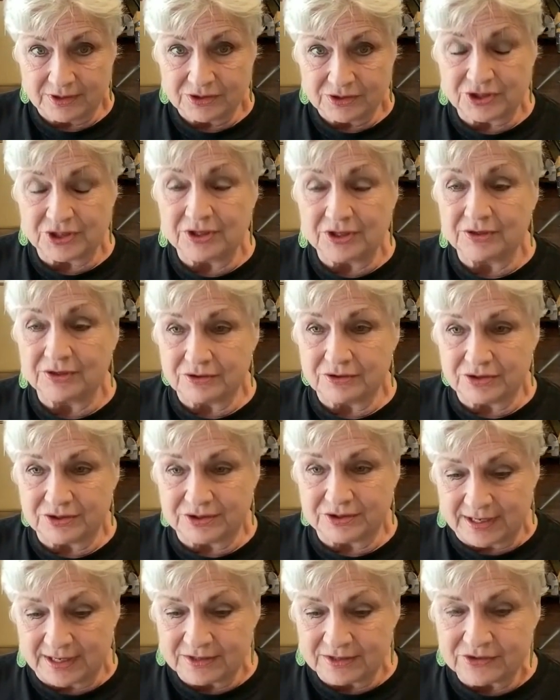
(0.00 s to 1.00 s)
she
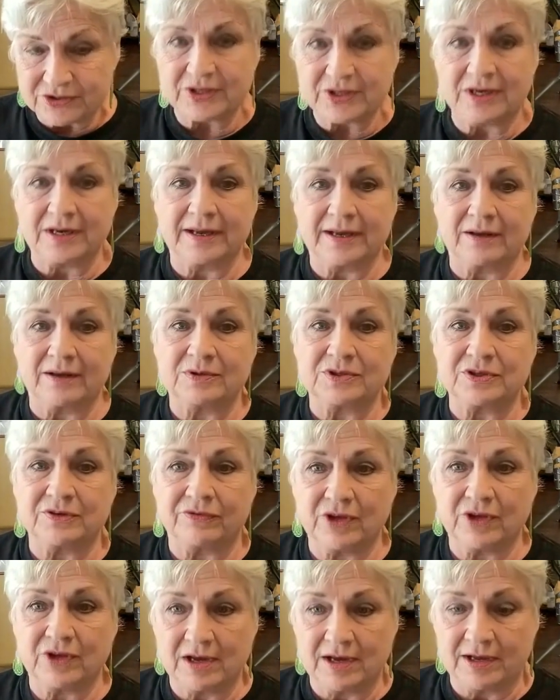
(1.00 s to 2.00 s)
understands the language
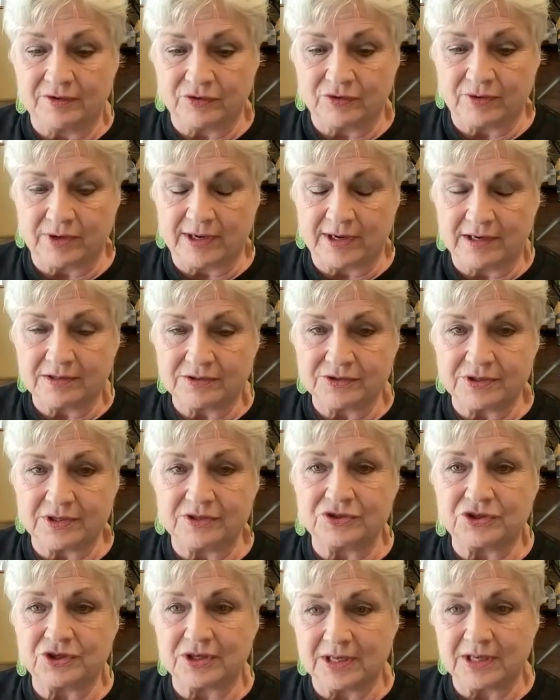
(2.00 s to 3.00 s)
of the contracts,
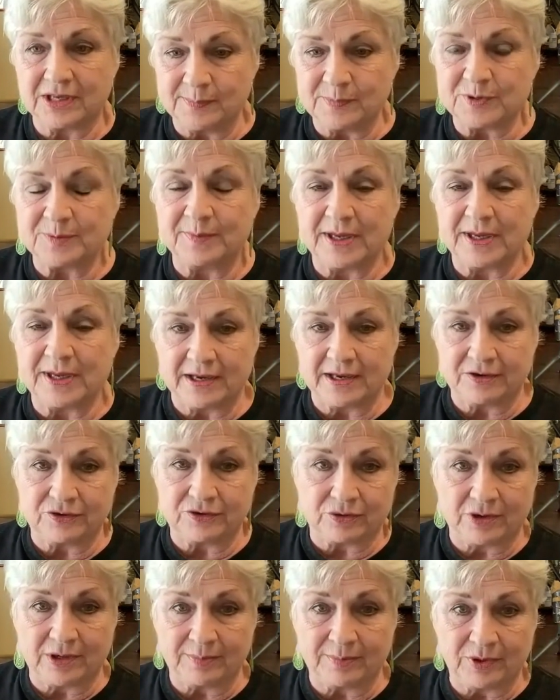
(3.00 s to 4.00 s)
and she keeps me out of
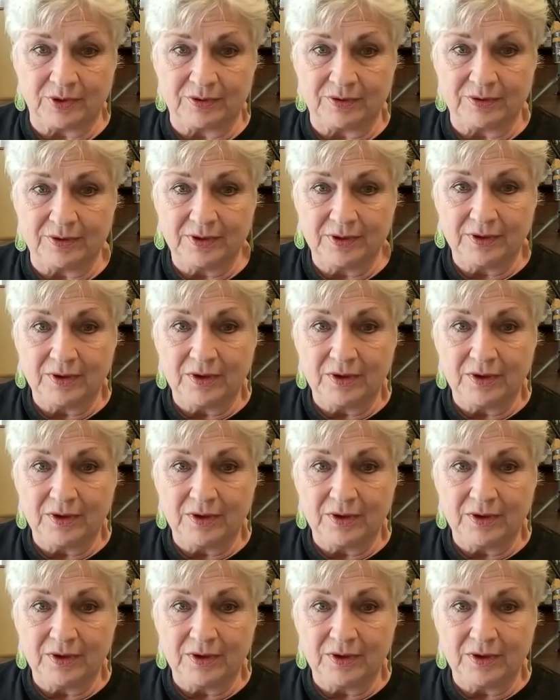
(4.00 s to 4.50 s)
trouble